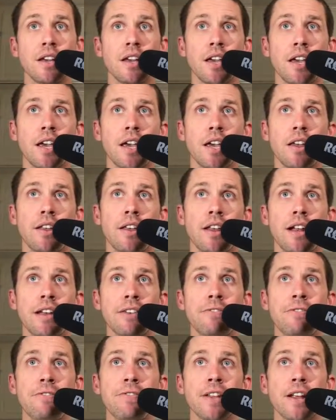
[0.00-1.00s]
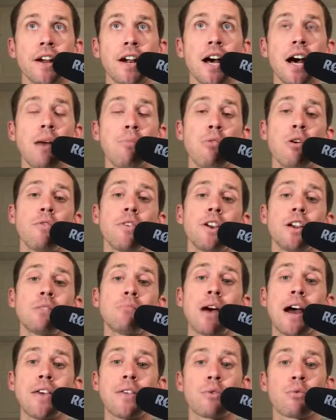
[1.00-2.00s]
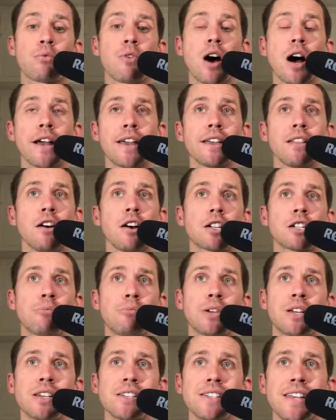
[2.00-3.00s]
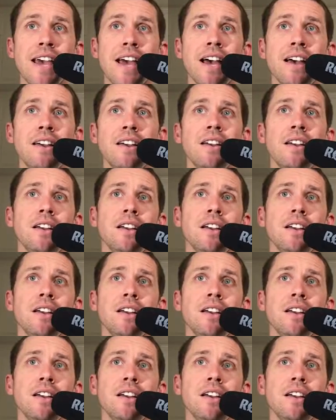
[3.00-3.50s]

And then I flare up over here by the rocket launcher because, yeah,